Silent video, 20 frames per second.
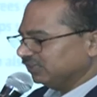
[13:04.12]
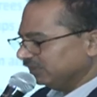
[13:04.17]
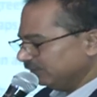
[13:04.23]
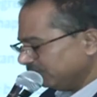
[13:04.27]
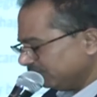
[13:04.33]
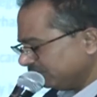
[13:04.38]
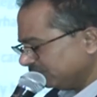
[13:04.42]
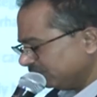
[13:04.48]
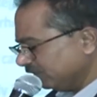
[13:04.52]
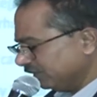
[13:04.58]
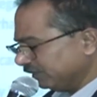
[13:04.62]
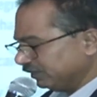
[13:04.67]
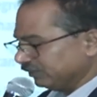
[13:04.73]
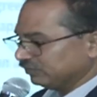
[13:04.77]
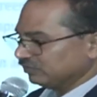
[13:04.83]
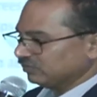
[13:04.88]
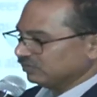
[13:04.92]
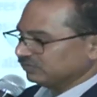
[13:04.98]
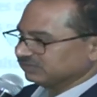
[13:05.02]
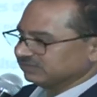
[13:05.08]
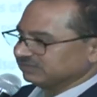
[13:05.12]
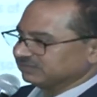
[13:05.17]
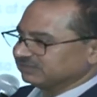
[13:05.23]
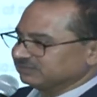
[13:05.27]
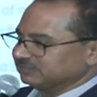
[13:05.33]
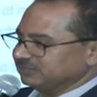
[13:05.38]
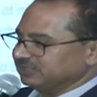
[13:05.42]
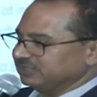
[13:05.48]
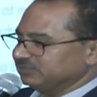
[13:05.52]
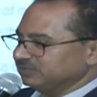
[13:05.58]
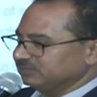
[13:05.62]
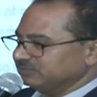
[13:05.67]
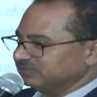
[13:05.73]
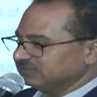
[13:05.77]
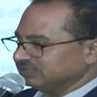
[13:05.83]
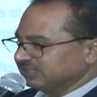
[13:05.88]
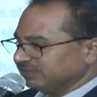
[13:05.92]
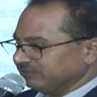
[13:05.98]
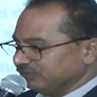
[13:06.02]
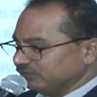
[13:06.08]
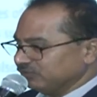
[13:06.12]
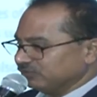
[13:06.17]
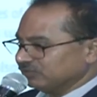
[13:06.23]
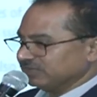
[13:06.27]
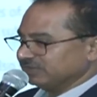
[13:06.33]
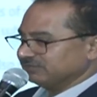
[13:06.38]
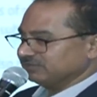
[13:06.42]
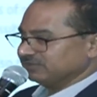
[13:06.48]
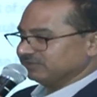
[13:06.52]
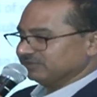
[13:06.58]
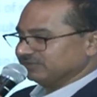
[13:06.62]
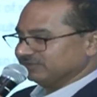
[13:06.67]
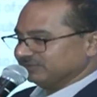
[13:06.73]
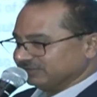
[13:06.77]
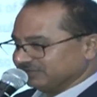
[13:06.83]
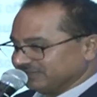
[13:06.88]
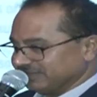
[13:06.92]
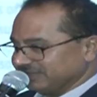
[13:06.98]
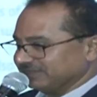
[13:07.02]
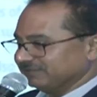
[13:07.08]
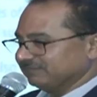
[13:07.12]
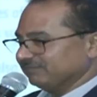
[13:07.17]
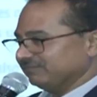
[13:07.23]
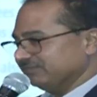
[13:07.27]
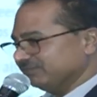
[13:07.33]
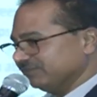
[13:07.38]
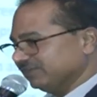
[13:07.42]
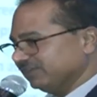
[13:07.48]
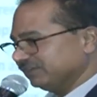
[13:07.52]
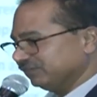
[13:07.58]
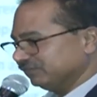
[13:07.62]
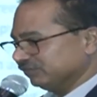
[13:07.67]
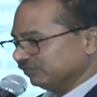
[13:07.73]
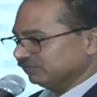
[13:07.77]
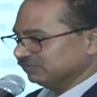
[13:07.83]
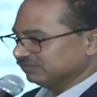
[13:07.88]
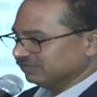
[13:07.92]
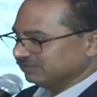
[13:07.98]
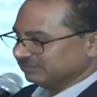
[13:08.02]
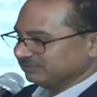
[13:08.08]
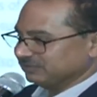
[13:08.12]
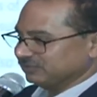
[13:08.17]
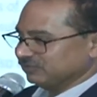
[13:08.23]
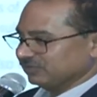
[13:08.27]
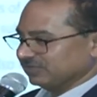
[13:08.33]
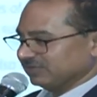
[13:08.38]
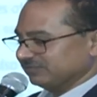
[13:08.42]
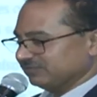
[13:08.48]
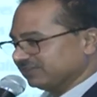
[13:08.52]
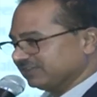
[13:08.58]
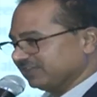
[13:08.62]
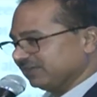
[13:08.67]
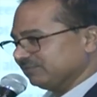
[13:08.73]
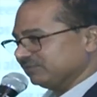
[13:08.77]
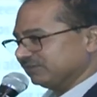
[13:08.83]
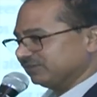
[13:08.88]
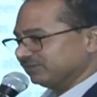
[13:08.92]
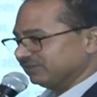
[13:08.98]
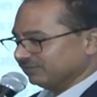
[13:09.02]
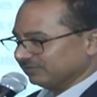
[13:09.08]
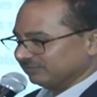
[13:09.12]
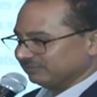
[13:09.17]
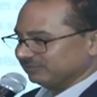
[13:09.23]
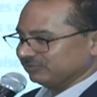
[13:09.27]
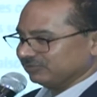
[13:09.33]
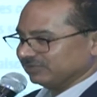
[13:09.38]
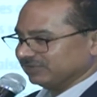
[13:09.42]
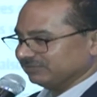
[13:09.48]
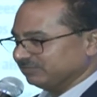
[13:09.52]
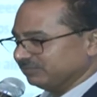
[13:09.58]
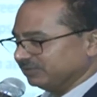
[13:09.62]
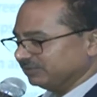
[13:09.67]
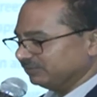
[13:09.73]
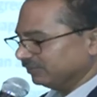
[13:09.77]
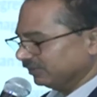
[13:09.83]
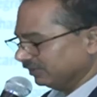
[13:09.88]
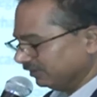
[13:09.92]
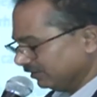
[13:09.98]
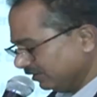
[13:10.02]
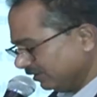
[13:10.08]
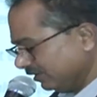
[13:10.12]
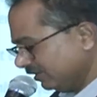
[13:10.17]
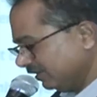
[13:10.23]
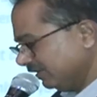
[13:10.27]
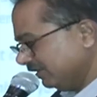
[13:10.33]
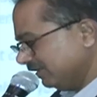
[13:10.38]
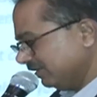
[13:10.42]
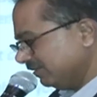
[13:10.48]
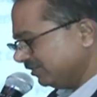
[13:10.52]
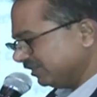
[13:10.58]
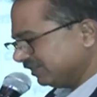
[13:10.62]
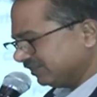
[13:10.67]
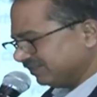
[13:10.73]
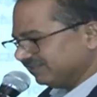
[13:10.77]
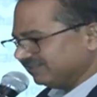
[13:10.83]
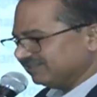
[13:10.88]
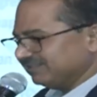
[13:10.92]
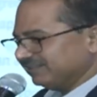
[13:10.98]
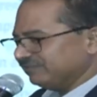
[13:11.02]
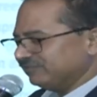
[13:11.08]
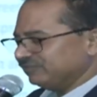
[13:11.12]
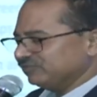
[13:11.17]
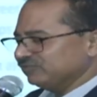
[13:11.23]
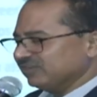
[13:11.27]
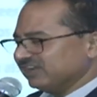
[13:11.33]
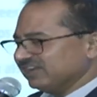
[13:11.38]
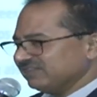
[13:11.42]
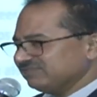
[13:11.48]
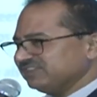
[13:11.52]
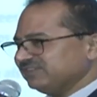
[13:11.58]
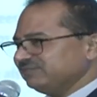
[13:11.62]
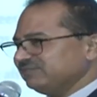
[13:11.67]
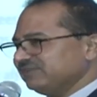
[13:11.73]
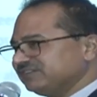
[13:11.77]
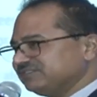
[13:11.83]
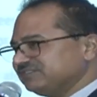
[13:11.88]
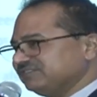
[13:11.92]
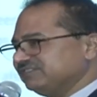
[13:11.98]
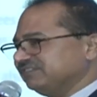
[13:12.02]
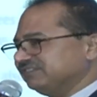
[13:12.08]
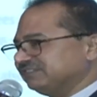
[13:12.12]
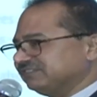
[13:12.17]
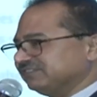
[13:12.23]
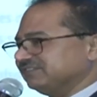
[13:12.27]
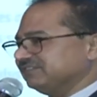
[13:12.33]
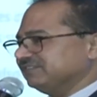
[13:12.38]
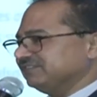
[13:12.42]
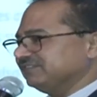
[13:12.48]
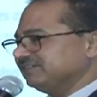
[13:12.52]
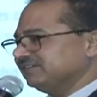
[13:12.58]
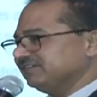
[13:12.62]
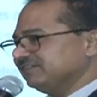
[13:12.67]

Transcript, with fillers: limited by resources. Many people say we don't have the uh, thing, uh, resources, we don't have the capital, or we don't have the people. But if you have the imagination,